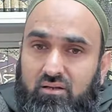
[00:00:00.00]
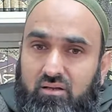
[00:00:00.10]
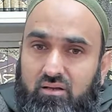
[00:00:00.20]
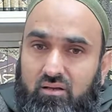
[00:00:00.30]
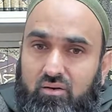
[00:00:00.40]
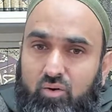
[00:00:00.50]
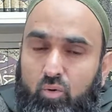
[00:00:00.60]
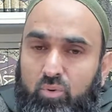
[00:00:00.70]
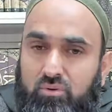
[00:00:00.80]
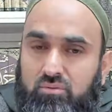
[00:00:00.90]

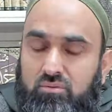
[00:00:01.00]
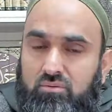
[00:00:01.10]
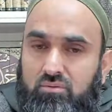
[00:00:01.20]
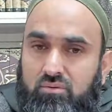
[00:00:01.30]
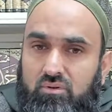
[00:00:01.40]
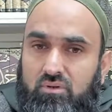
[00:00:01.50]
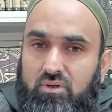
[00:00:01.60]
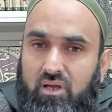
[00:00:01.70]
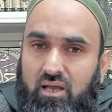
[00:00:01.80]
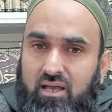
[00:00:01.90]
noble
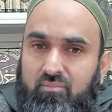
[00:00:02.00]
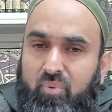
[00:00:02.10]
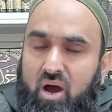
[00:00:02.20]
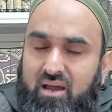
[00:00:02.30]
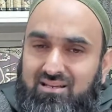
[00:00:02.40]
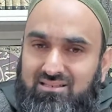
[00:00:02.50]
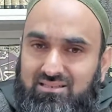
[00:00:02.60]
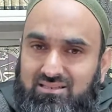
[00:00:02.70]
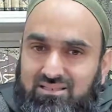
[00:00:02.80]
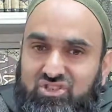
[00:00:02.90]
and pious
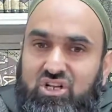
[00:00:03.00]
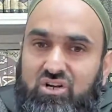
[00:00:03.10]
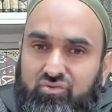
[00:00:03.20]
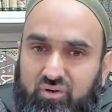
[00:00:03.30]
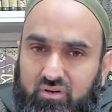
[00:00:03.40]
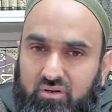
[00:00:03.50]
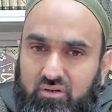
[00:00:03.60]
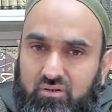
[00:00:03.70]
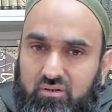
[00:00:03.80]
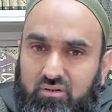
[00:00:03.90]
children,
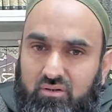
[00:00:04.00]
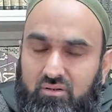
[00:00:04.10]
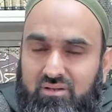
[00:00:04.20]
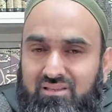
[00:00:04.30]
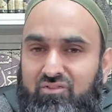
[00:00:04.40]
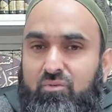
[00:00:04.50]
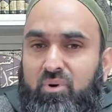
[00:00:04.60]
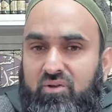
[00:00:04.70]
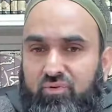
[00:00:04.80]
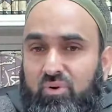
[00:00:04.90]
then they will pray
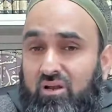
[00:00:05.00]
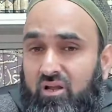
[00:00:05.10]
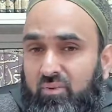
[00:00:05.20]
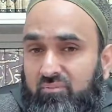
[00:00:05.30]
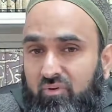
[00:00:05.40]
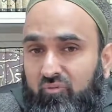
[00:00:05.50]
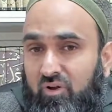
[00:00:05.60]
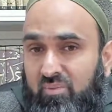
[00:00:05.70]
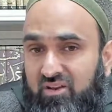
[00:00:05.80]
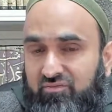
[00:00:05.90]
for you and Allah will
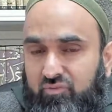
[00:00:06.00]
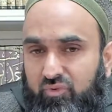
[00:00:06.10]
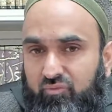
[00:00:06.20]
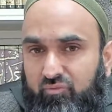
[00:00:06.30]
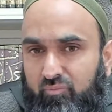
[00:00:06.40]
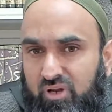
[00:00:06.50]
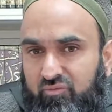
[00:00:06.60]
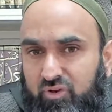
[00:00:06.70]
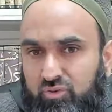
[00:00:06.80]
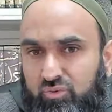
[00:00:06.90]

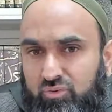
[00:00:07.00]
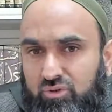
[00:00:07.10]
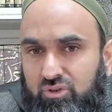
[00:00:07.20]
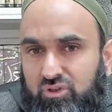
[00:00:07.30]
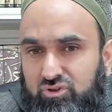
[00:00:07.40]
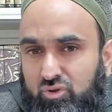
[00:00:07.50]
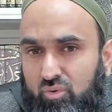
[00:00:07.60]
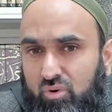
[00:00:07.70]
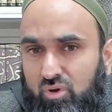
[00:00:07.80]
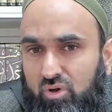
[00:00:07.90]
benefit you. So
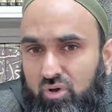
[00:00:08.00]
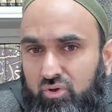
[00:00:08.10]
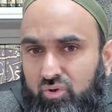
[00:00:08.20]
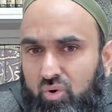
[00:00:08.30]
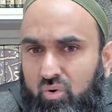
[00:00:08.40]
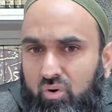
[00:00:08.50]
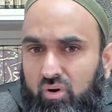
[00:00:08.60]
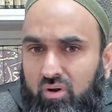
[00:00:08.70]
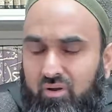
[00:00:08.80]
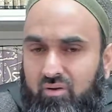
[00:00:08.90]
your
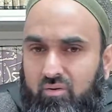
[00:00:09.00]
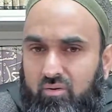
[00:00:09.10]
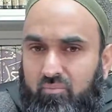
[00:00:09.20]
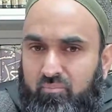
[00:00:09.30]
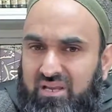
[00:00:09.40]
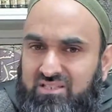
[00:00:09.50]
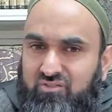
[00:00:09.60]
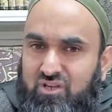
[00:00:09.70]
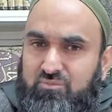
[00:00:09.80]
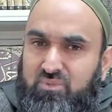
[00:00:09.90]
biggest
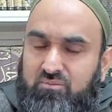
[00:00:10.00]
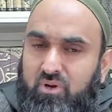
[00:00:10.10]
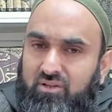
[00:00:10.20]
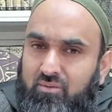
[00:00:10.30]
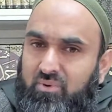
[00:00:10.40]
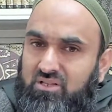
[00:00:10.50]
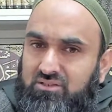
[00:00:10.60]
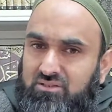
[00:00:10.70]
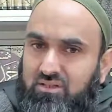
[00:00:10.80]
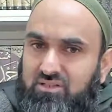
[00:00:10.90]
investment, my dear
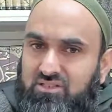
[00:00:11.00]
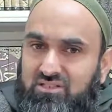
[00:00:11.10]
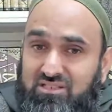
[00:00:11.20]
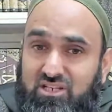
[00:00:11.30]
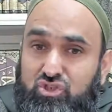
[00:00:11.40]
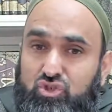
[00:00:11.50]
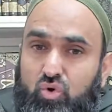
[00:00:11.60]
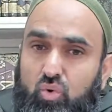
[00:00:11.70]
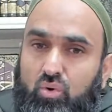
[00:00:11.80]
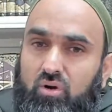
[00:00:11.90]
brothers and sisters, is
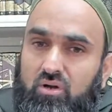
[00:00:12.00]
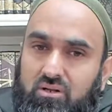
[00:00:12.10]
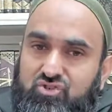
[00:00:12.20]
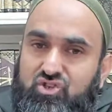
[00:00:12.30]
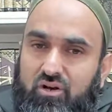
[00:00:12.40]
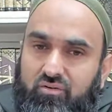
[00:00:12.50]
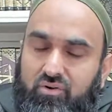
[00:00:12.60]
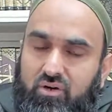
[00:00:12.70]
your children.